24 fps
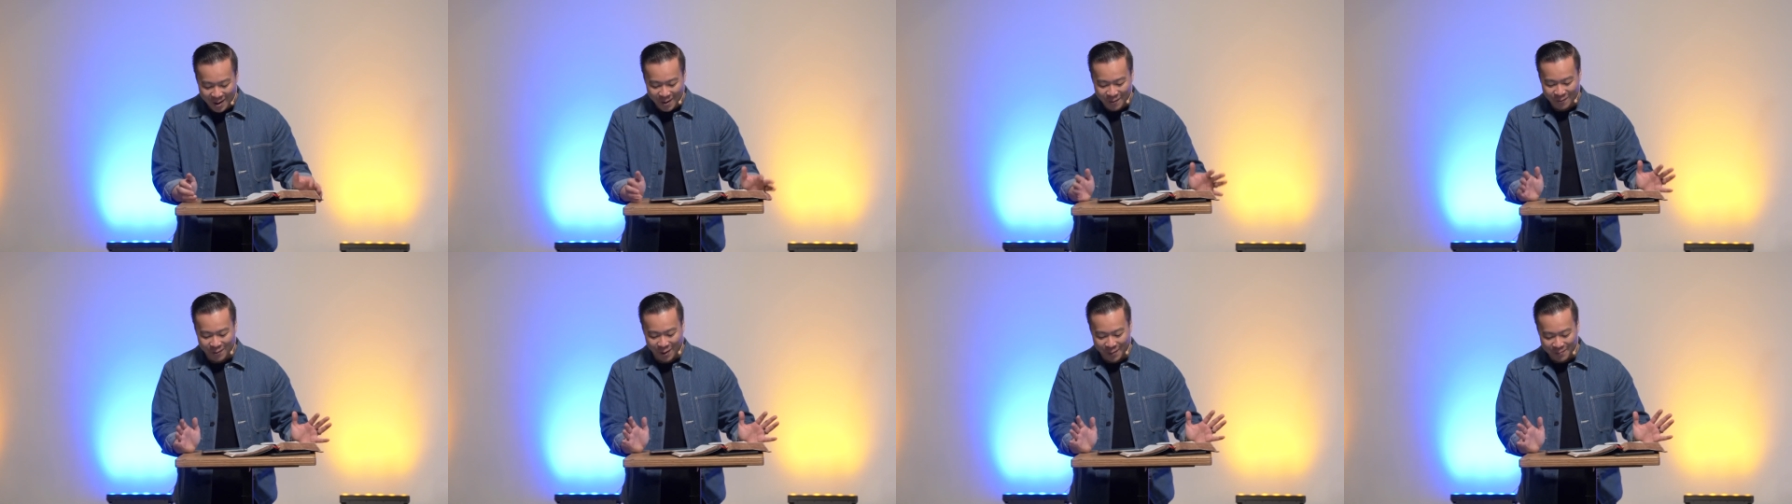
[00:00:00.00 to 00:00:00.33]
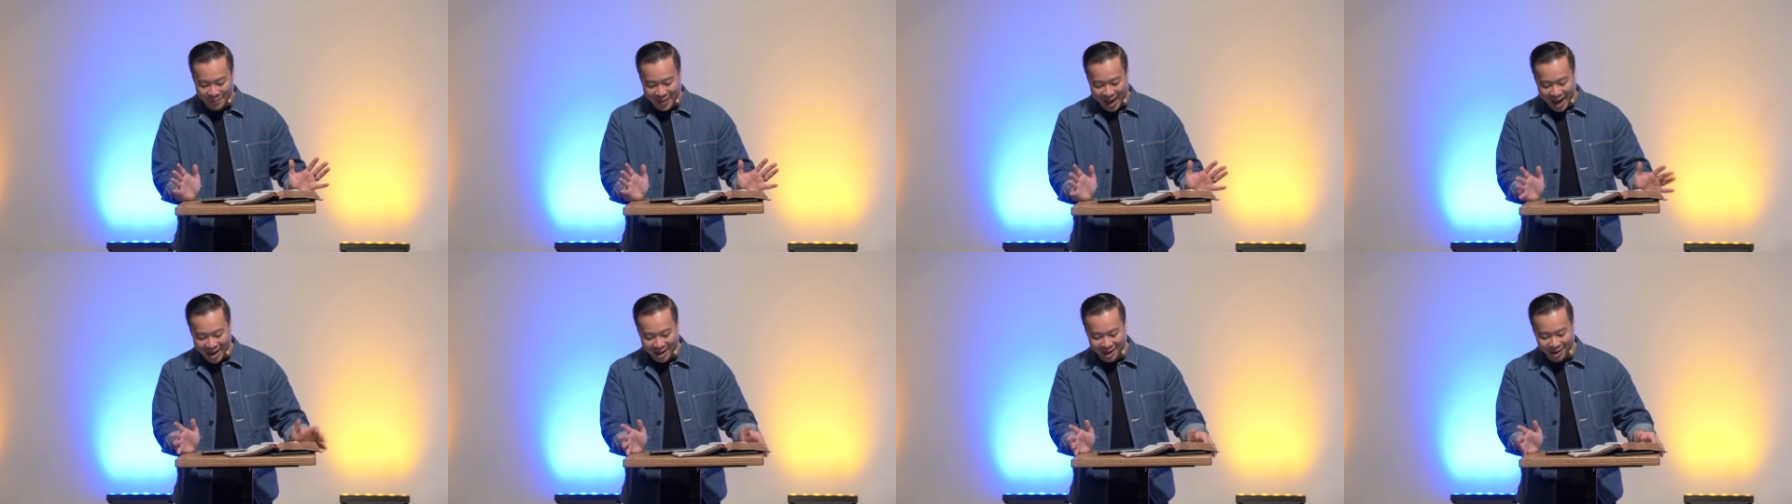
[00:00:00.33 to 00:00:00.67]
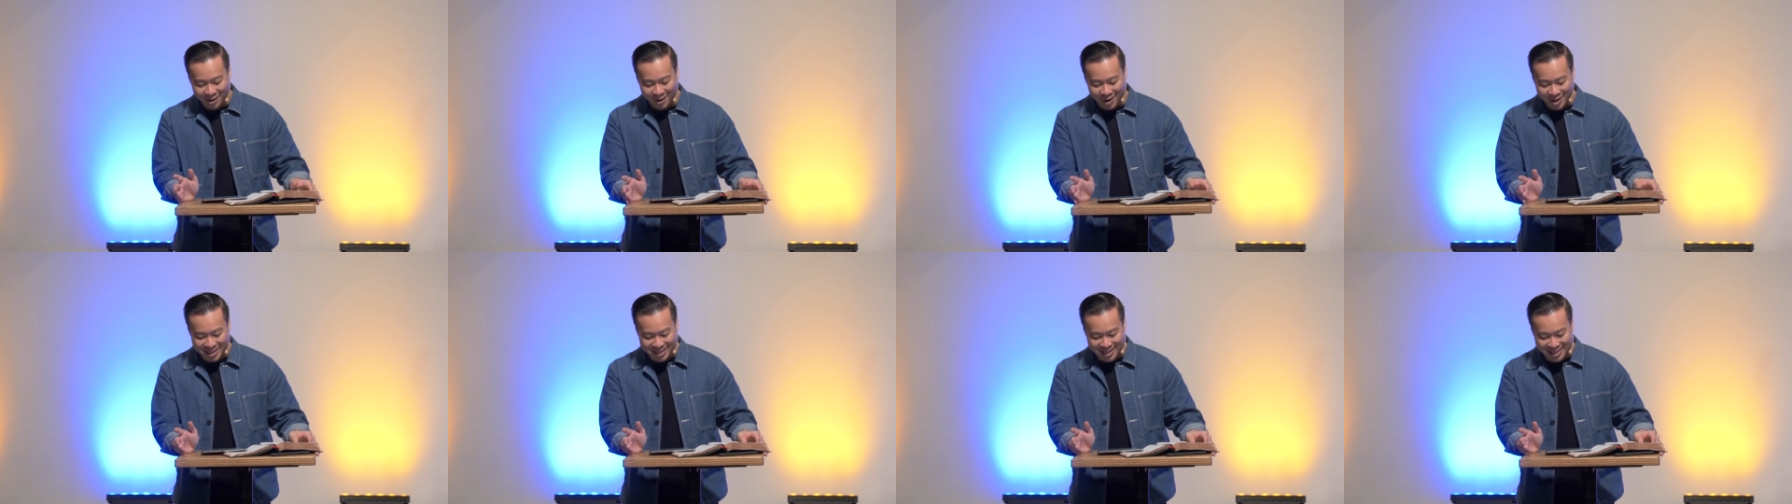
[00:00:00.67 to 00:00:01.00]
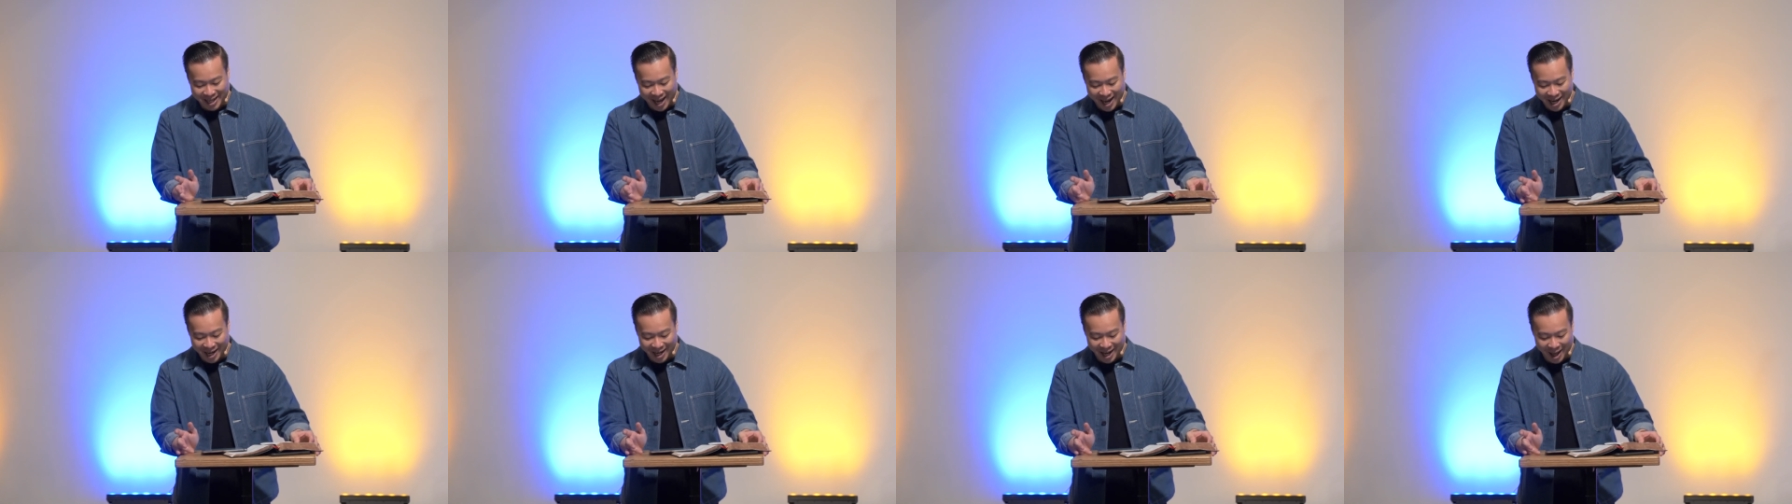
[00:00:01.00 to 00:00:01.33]
From there the Lord
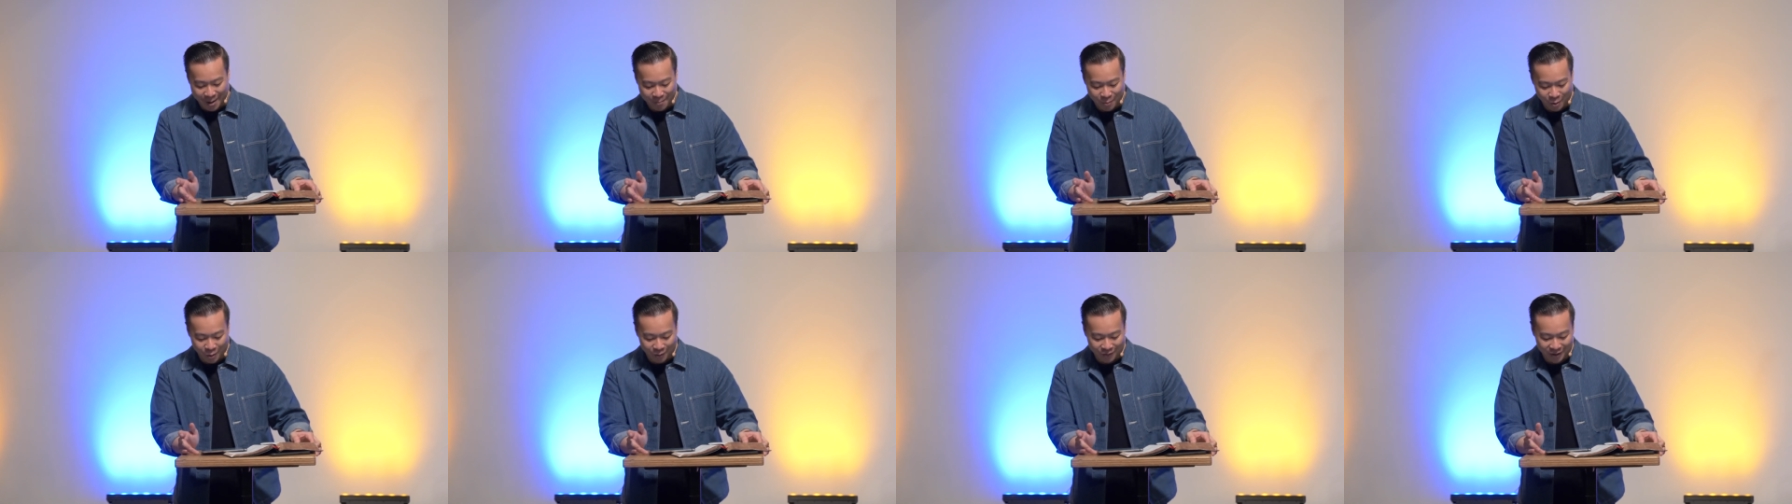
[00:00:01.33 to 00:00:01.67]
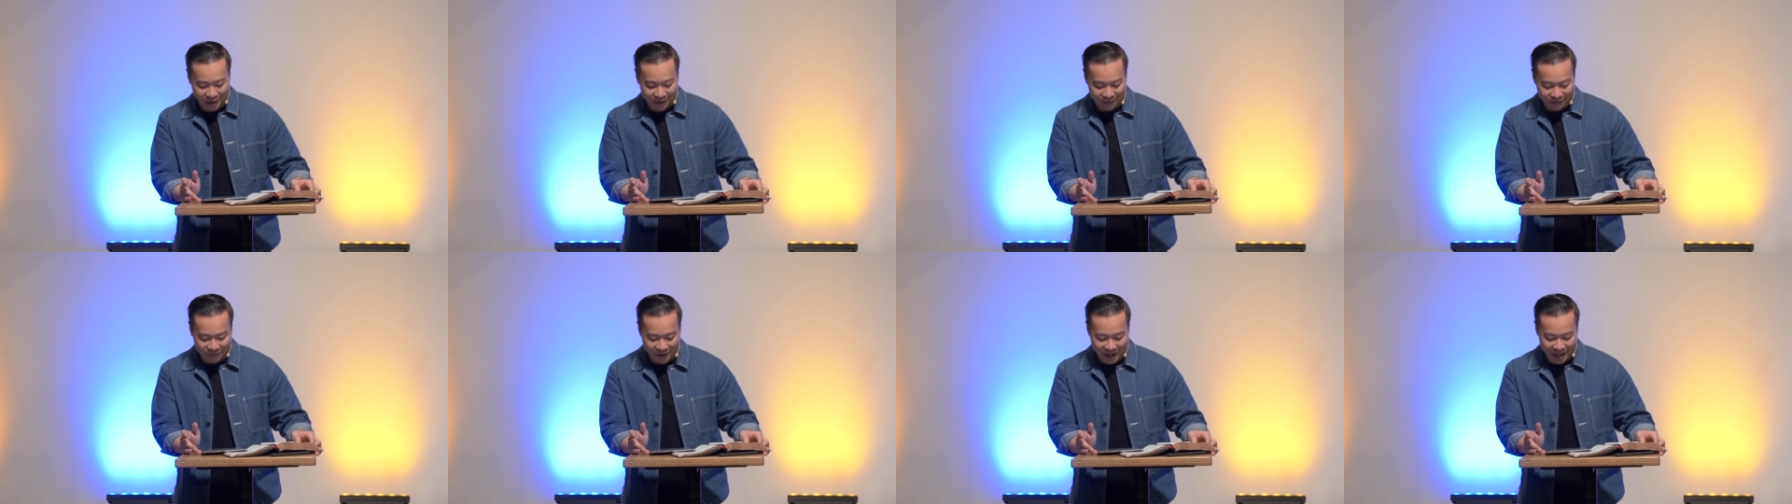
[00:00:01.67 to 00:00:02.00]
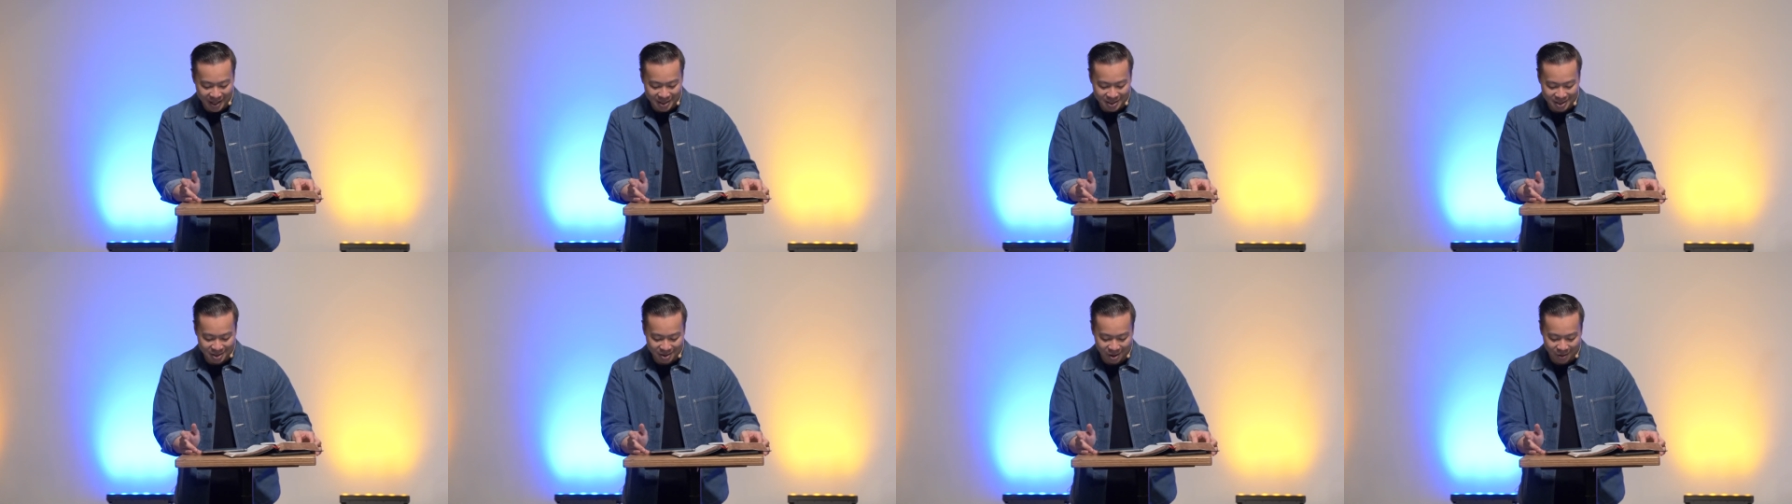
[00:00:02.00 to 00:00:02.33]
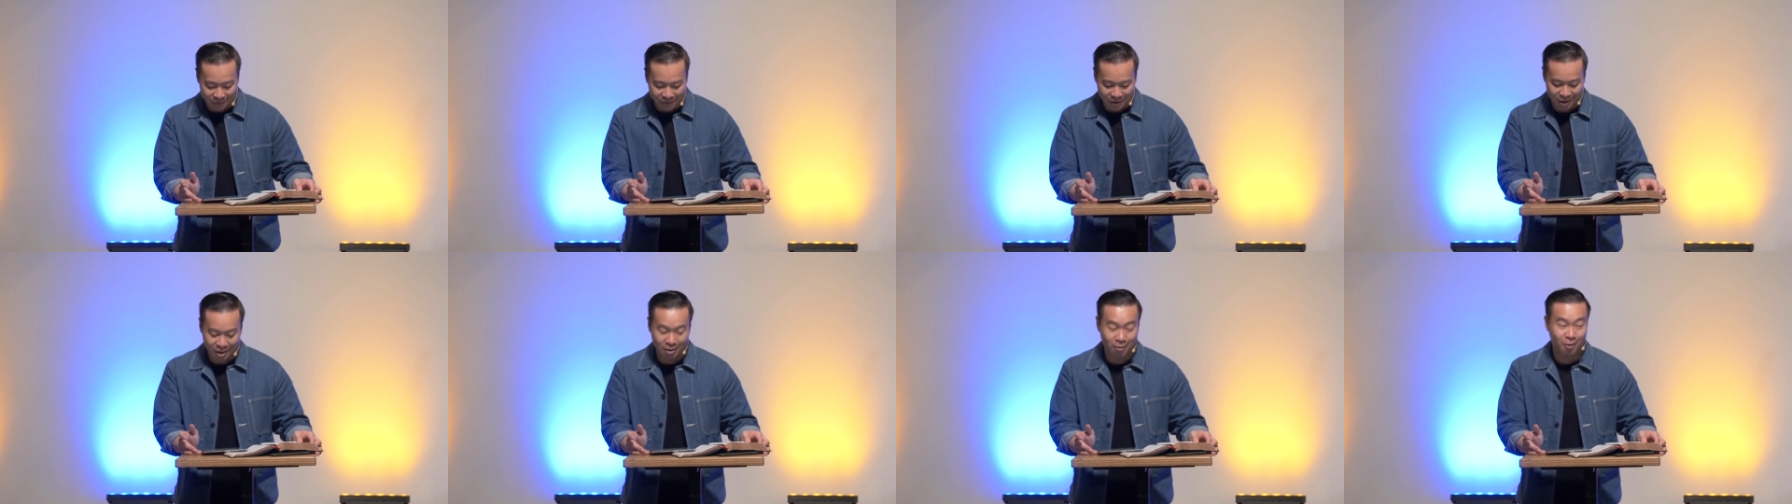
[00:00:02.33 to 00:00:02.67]
scattered them over the face
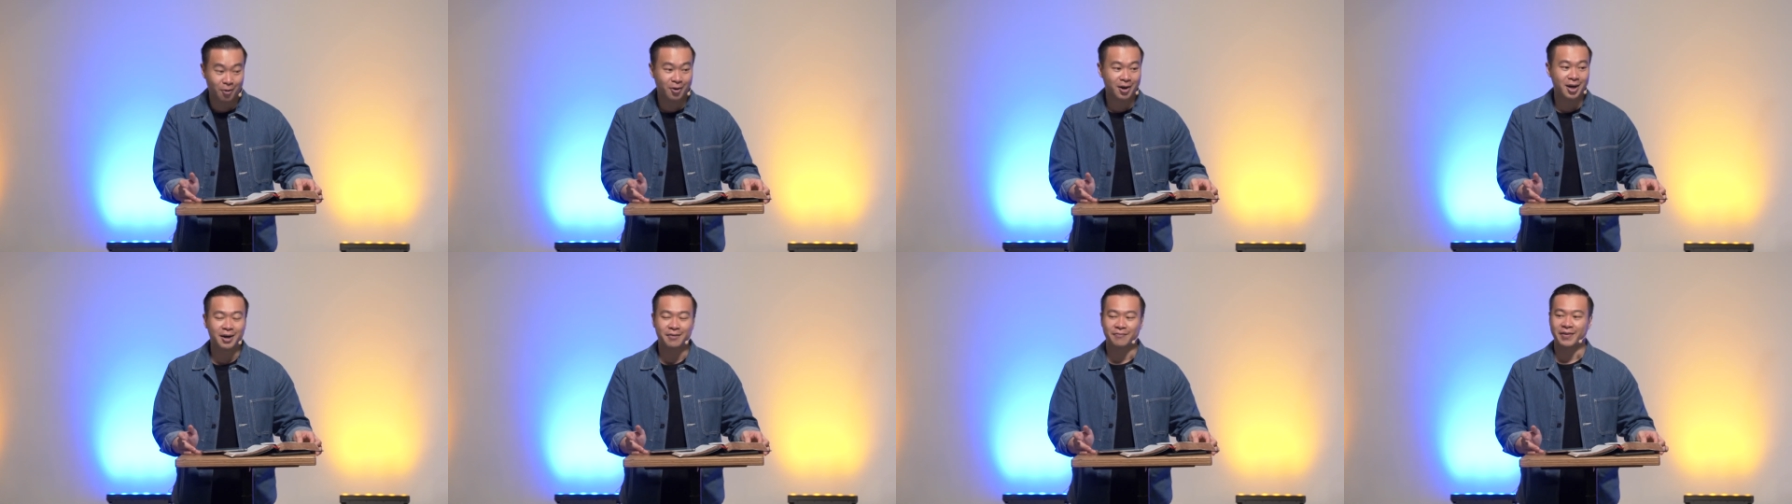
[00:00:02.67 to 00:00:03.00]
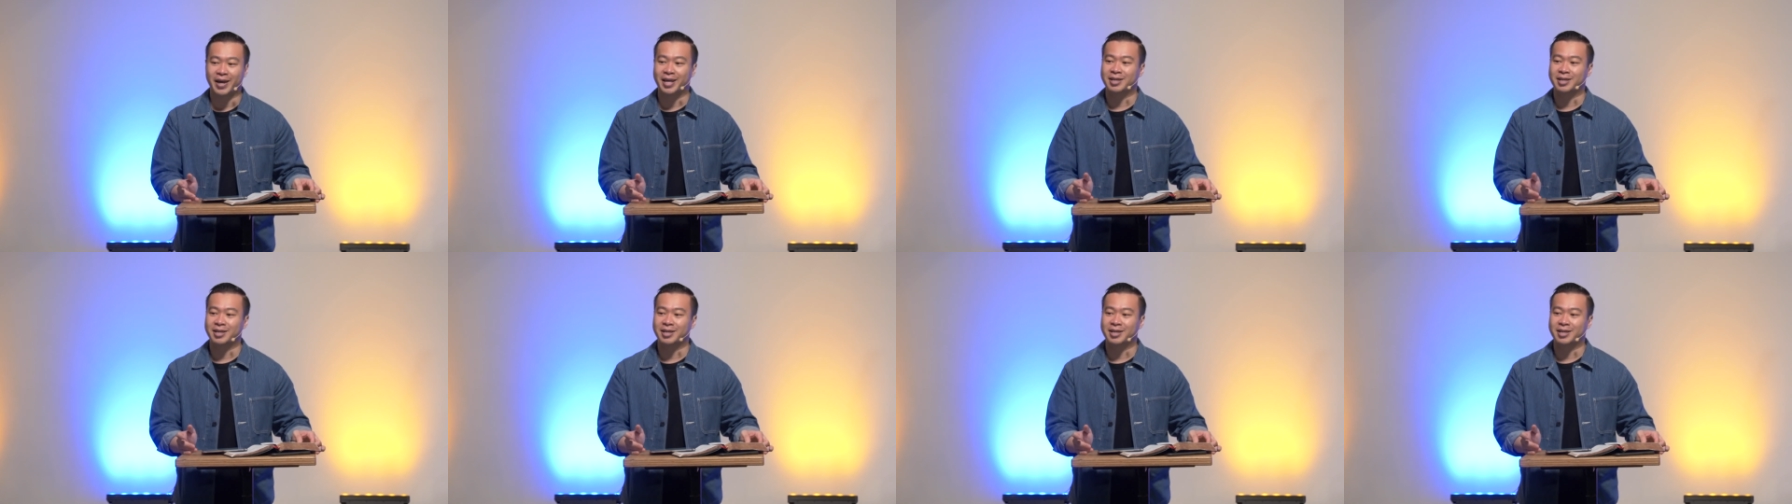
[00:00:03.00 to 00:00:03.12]
of the whole earth.